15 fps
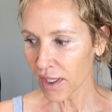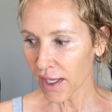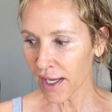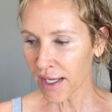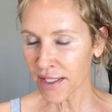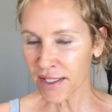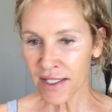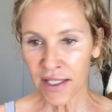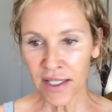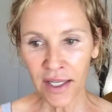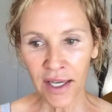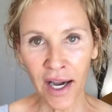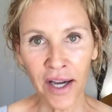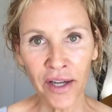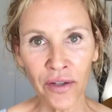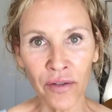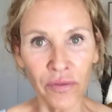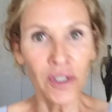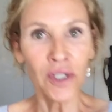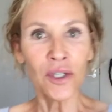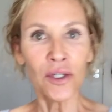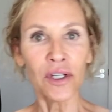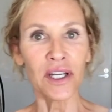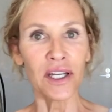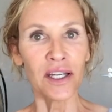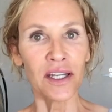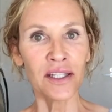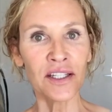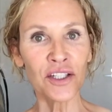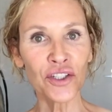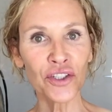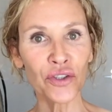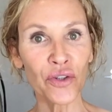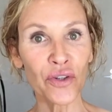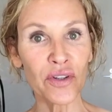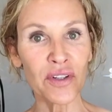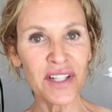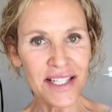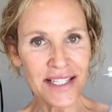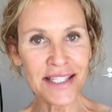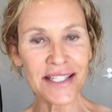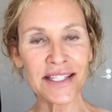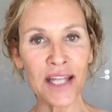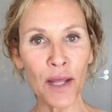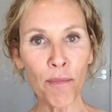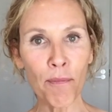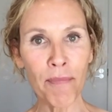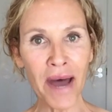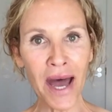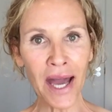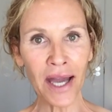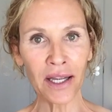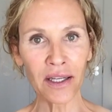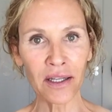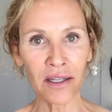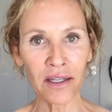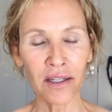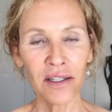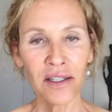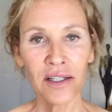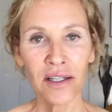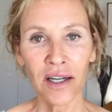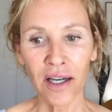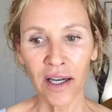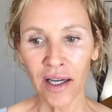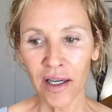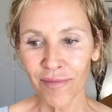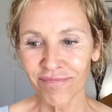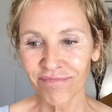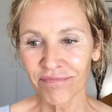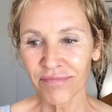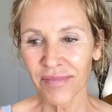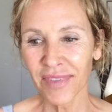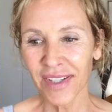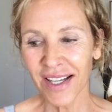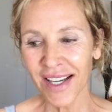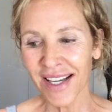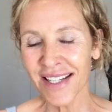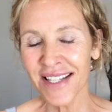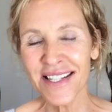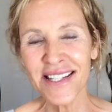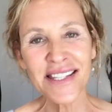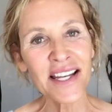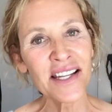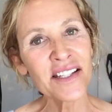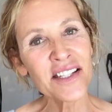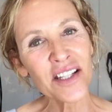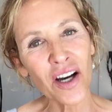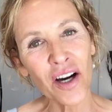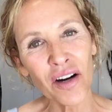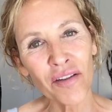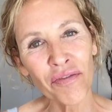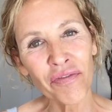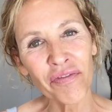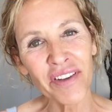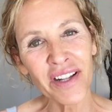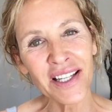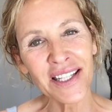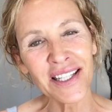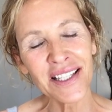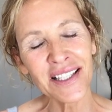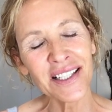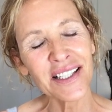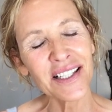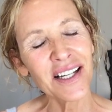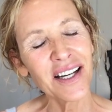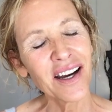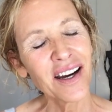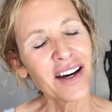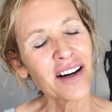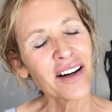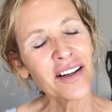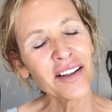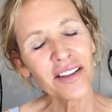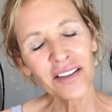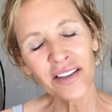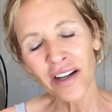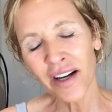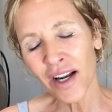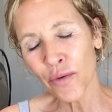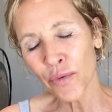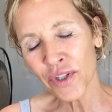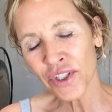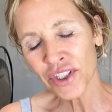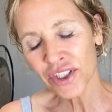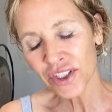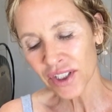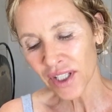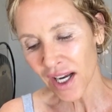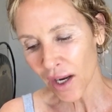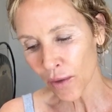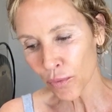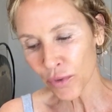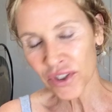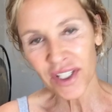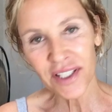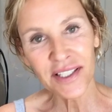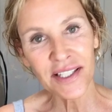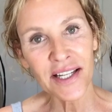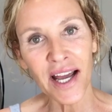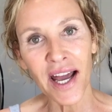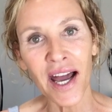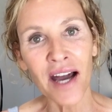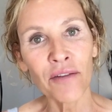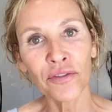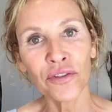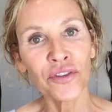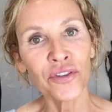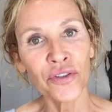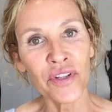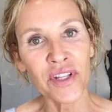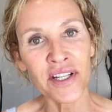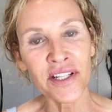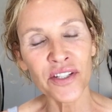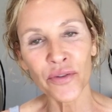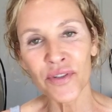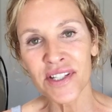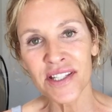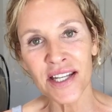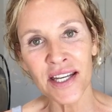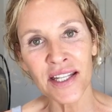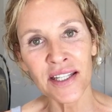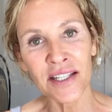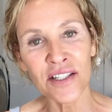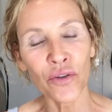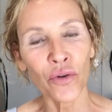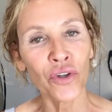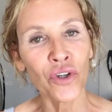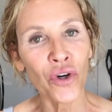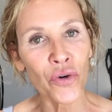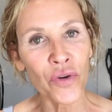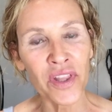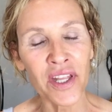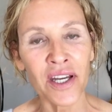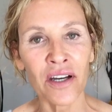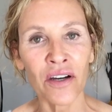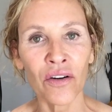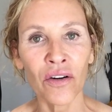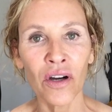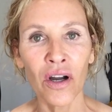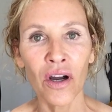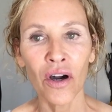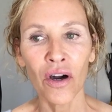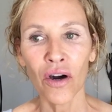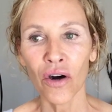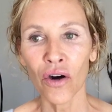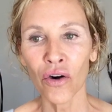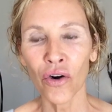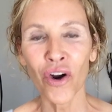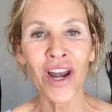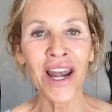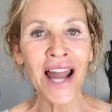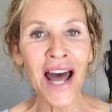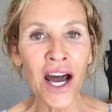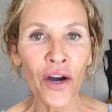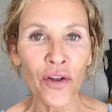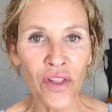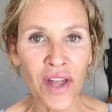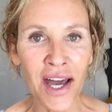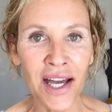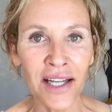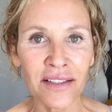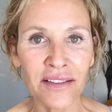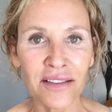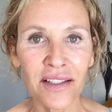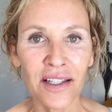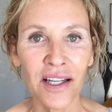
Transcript: any kind of initial step back, um, any sense of feeling, oh God, I wish I didn't have to do this or say this or go there or allow that.